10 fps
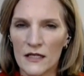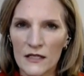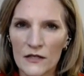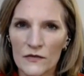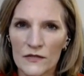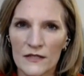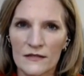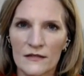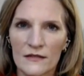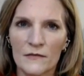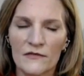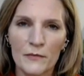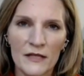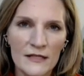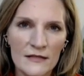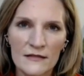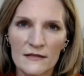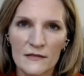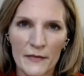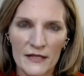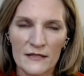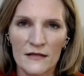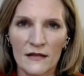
ecosystem of places and spaces